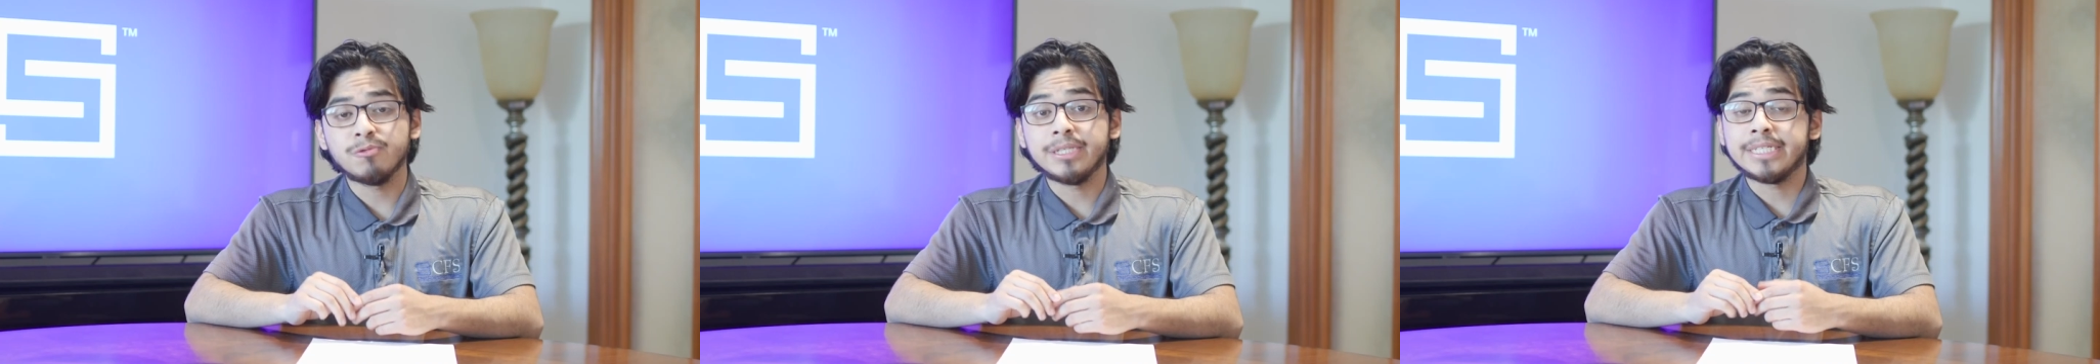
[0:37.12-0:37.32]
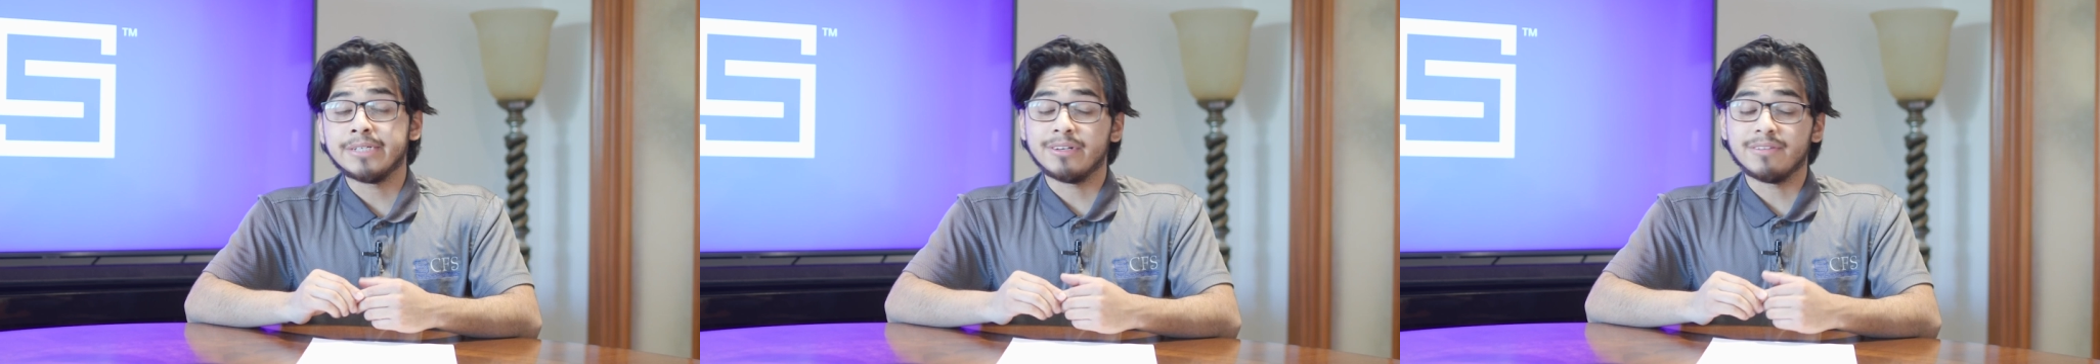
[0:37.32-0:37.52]

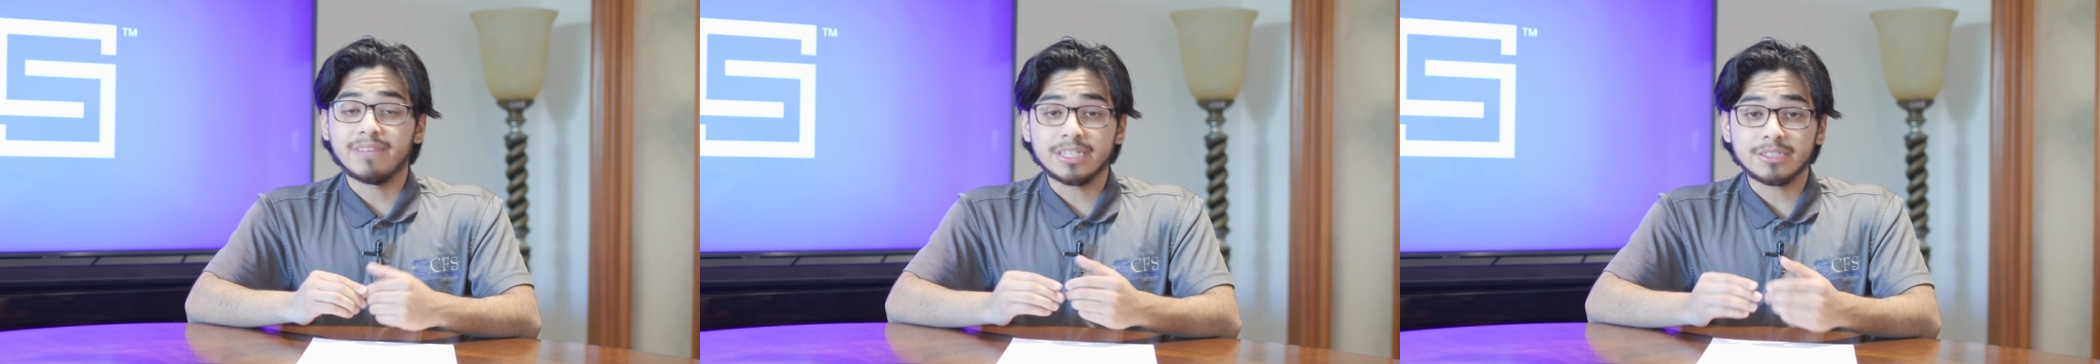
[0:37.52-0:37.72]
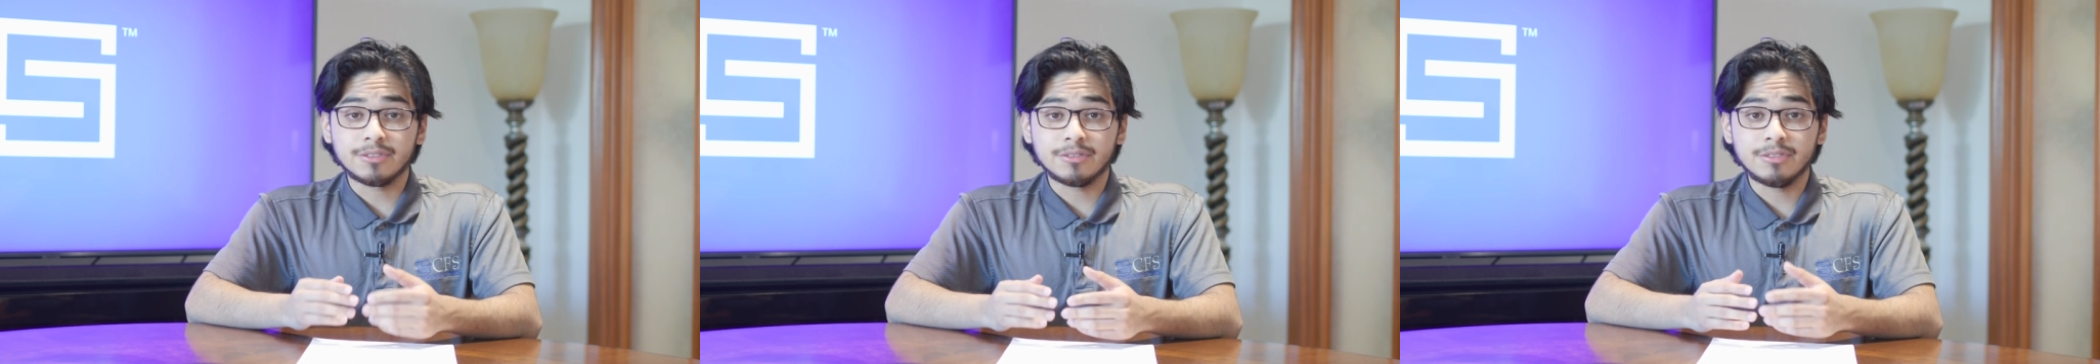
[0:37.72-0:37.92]
retail
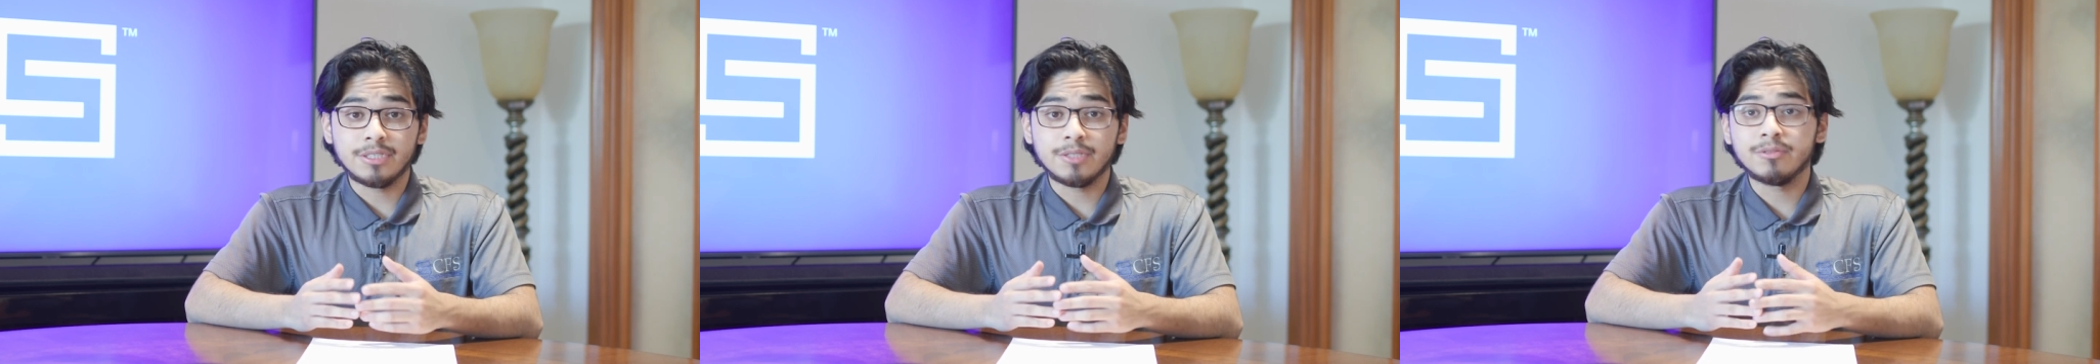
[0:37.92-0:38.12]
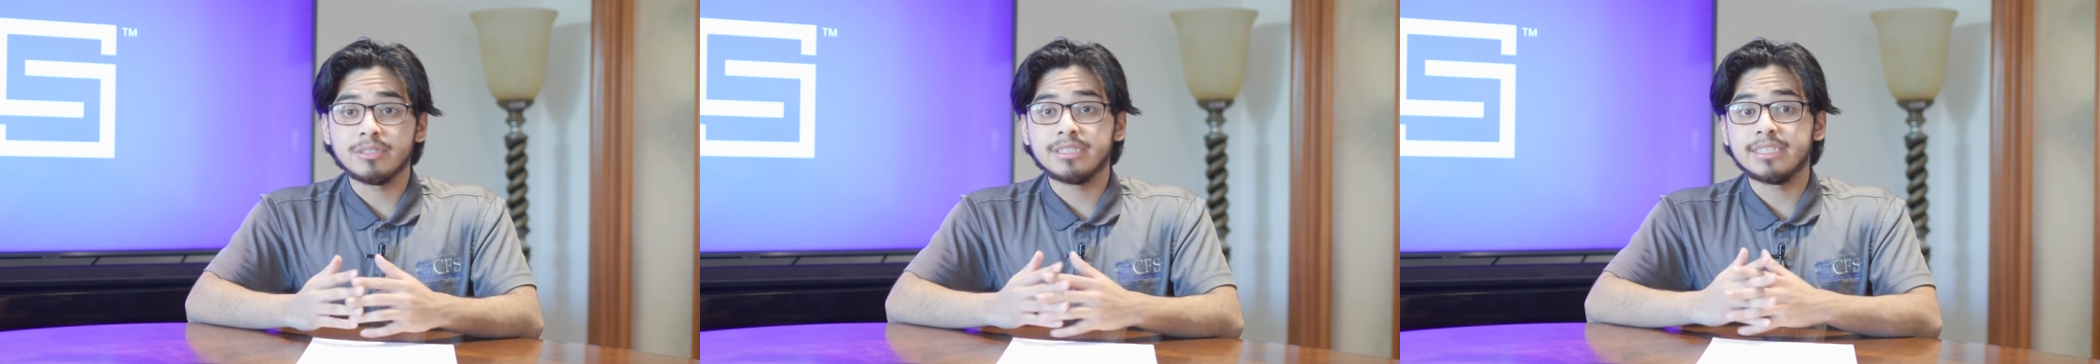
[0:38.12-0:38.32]
investors
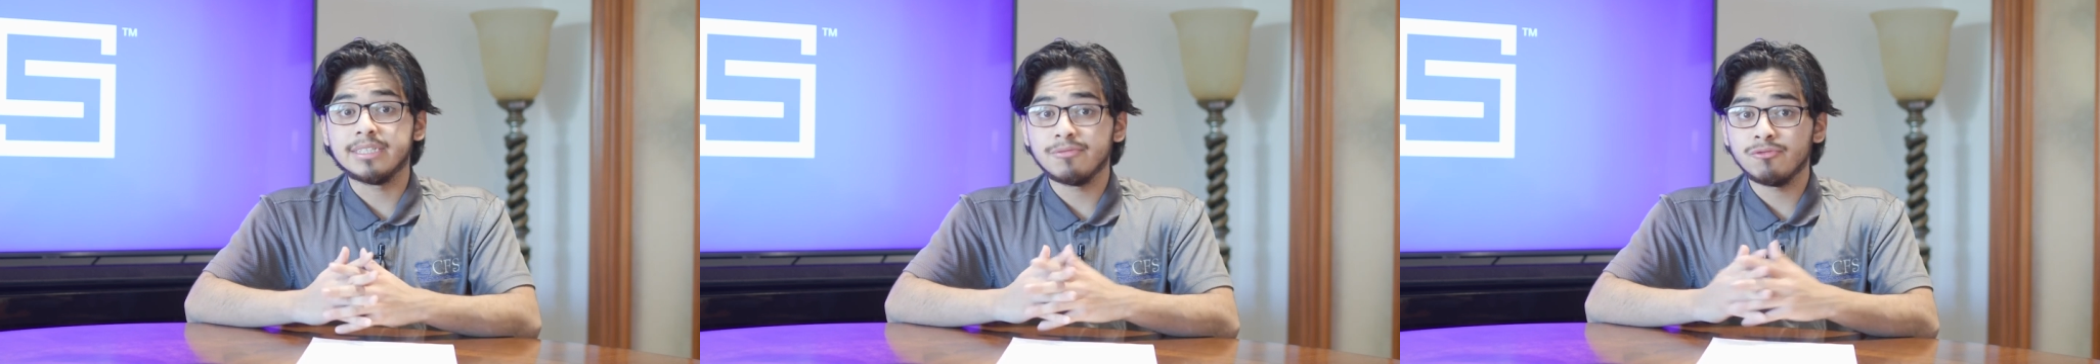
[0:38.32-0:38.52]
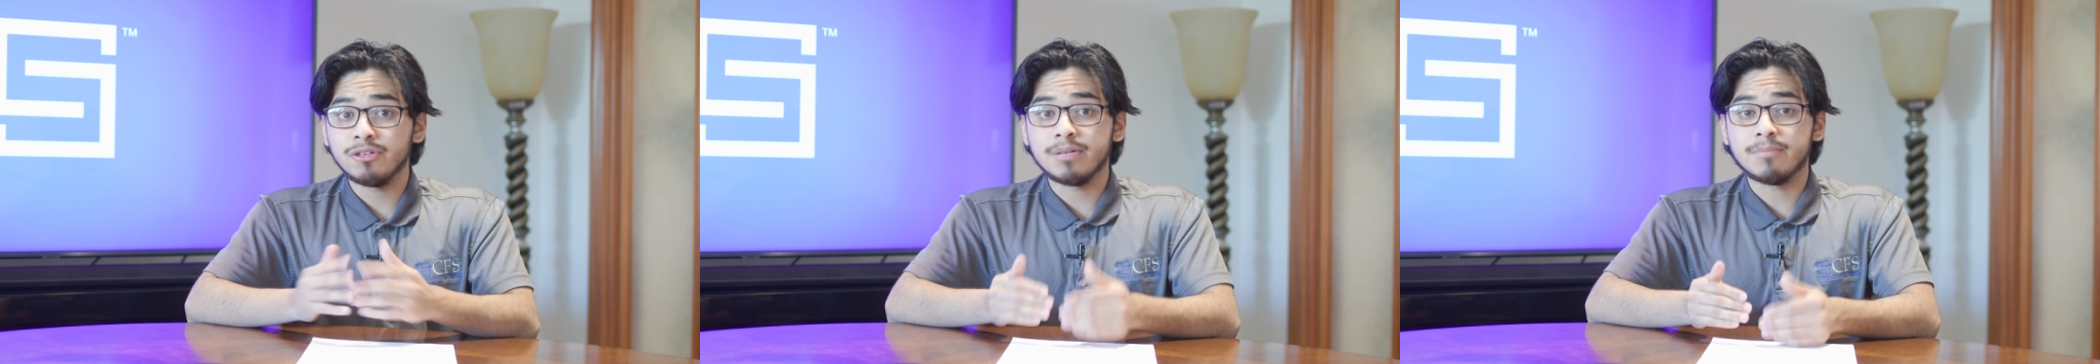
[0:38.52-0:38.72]
use
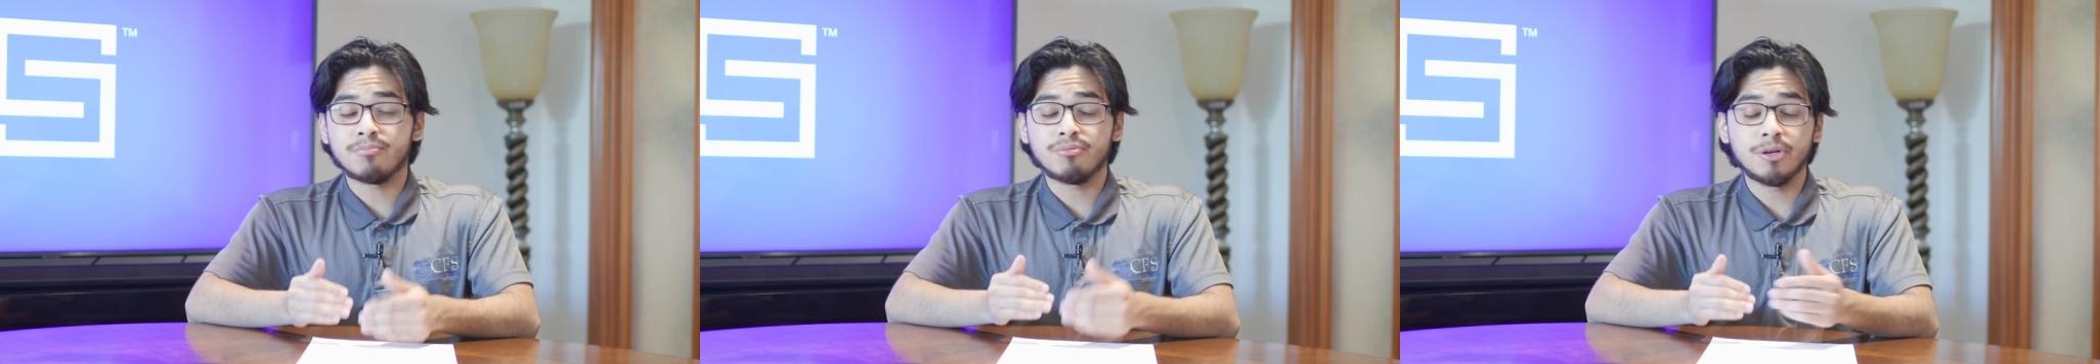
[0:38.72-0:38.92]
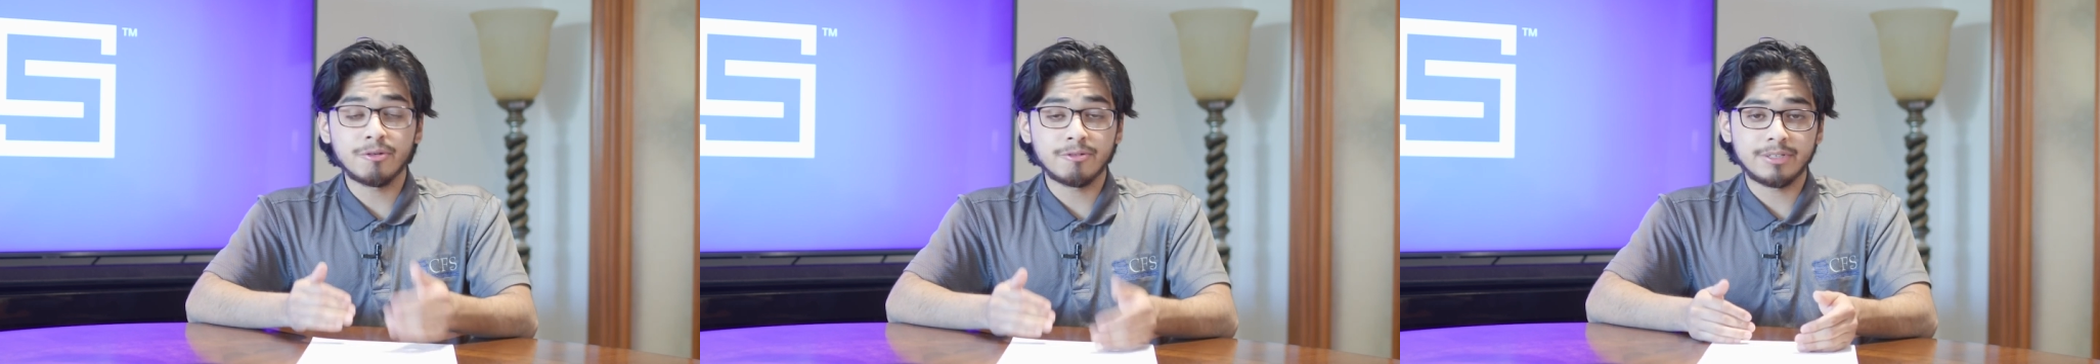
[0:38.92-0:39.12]
different
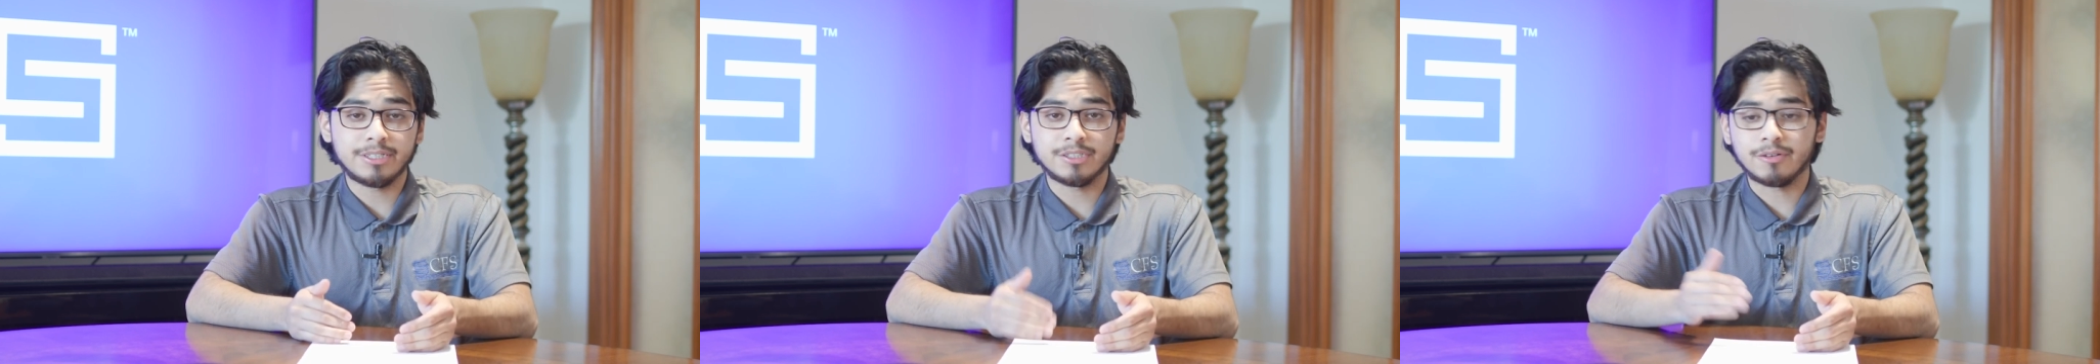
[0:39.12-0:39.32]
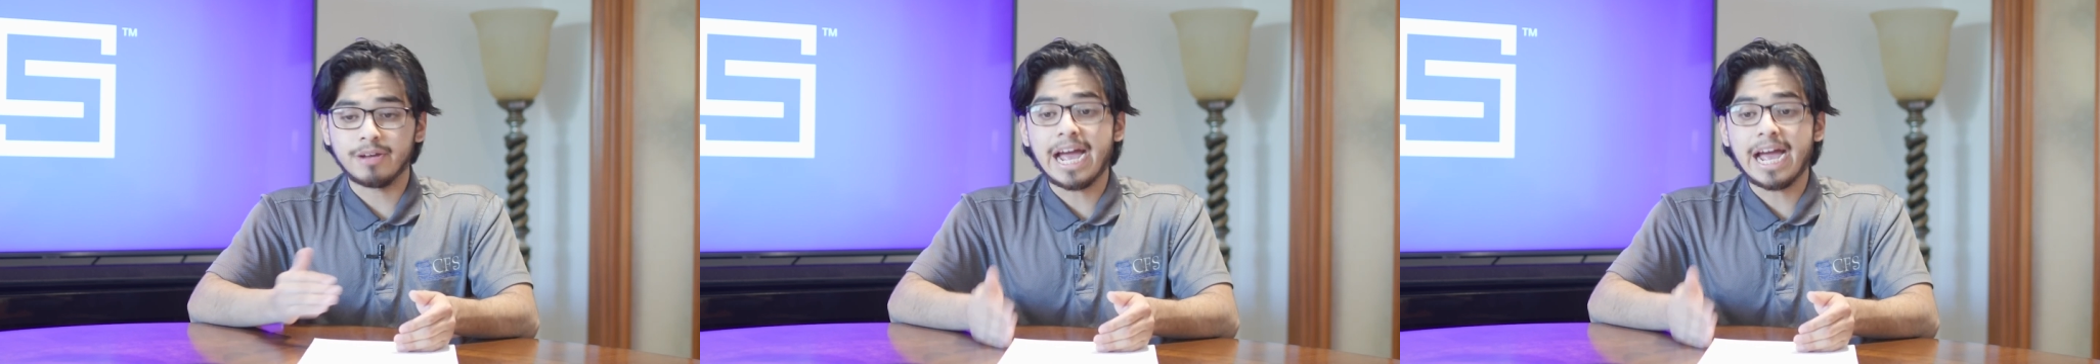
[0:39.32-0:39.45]
brokerages or